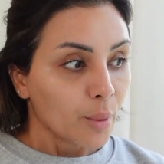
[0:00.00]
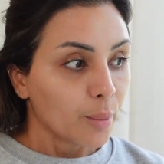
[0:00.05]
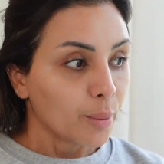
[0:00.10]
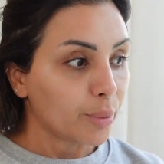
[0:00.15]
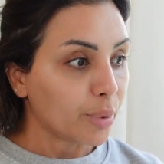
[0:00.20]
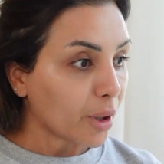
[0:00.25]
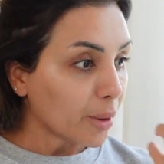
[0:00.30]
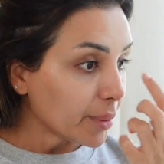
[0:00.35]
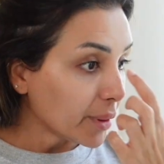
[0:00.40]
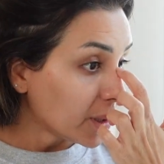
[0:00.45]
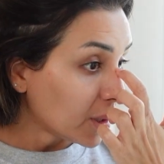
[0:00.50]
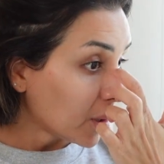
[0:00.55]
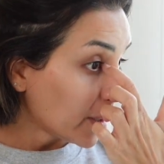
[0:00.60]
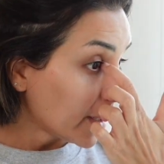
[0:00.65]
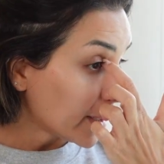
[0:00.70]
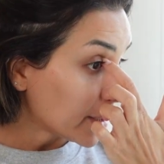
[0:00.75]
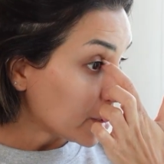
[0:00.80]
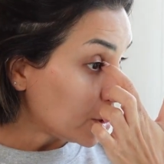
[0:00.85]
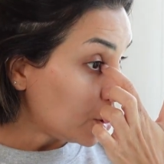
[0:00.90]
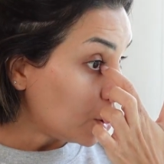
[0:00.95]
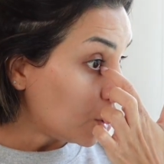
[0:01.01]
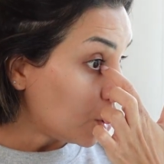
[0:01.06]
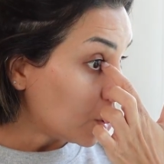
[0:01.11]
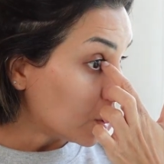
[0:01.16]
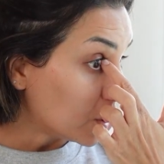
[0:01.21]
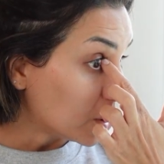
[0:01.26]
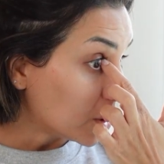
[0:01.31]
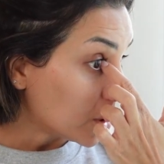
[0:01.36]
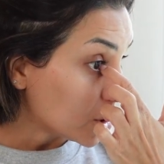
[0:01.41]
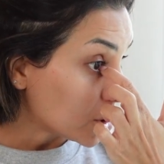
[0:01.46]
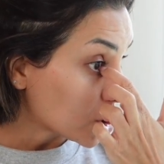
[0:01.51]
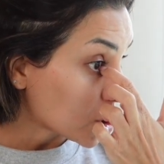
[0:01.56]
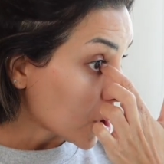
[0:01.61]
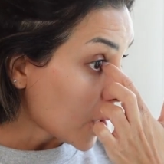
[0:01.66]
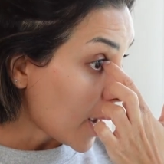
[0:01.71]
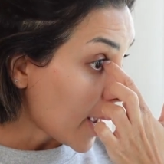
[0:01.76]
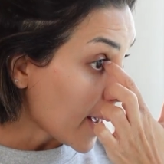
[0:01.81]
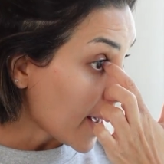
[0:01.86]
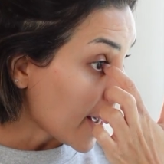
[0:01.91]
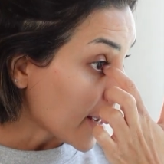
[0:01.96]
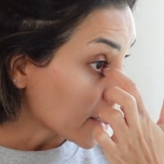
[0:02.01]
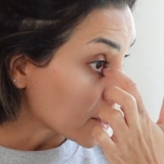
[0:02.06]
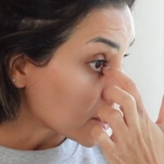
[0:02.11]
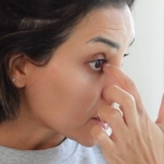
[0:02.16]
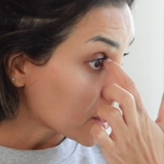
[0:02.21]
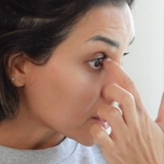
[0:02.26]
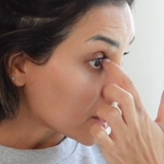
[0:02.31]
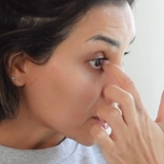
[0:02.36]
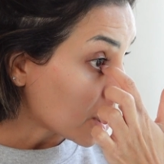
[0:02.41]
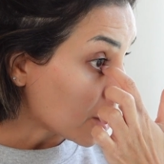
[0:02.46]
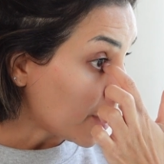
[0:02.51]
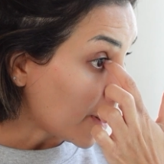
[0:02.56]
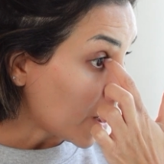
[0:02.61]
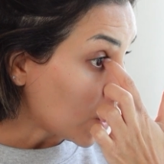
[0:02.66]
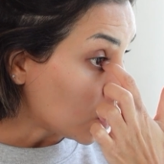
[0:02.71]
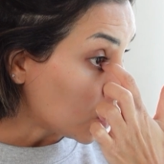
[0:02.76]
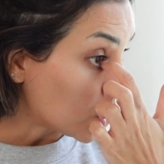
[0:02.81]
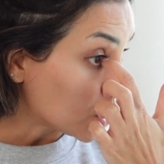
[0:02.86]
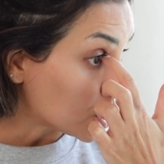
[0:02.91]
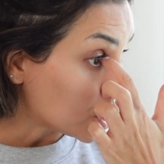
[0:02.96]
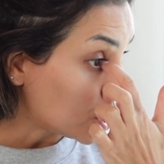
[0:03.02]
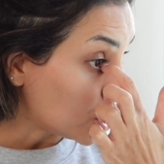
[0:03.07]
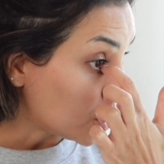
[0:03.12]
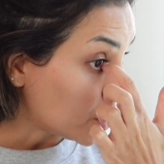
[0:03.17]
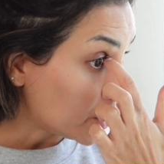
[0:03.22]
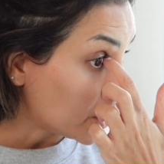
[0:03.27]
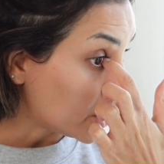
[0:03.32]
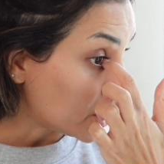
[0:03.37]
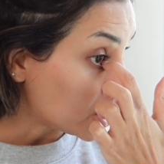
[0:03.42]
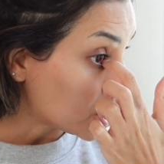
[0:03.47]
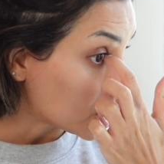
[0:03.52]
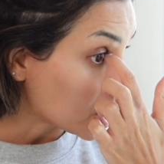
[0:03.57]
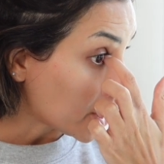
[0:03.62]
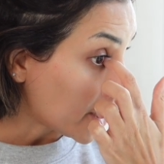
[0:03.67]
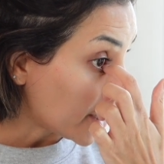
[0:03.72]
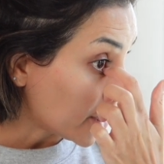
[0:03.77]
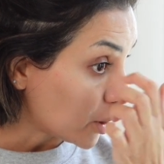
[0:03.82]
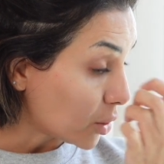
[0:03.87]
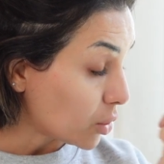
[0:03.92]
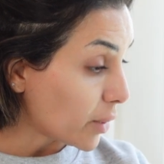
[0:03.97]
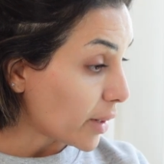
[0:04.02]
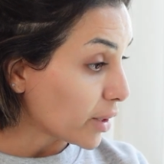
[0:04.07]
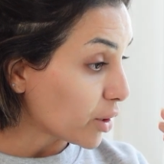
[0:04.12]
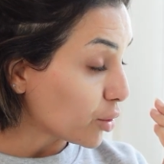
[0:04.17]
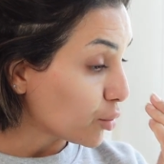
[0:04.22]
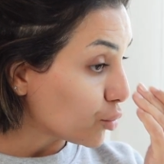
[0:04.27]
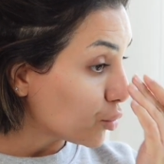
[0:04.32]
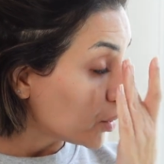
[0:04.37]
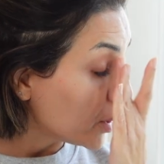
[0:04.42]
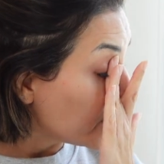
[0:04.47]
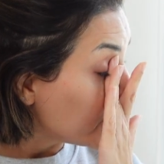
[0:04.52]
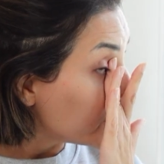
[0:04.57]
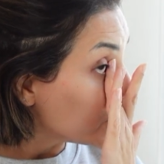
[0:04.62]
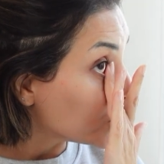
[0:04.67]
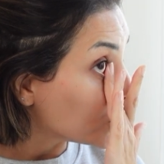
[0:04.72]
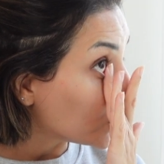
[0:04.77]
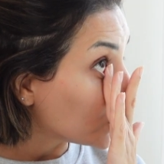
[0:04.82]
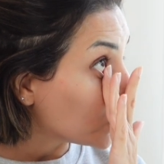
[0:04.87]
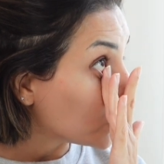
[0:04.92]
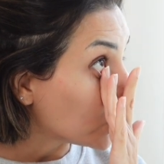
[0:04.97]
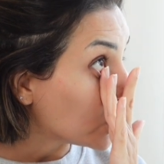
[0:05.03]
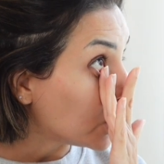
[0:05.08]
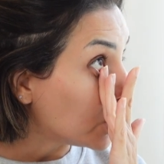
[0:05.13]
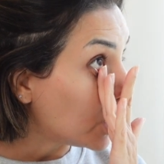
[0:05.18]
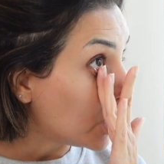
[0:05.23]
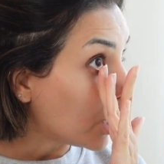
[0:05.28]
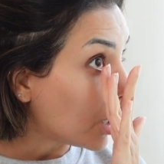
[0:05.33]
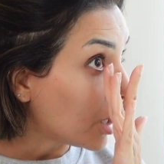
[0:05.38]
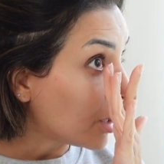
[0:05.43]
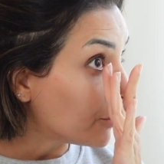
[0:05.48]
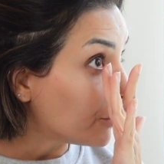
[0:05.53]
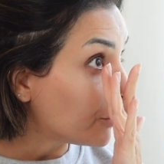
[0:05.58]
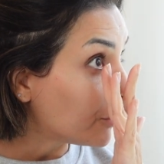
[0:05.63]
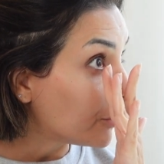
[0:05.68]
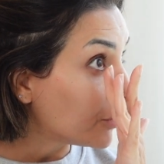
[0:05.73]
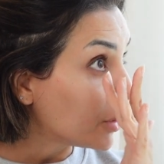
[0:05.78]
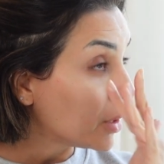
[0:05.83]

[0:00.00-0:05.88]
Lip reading: Bobby and I had a long chat about what to do with this channel, and I really do love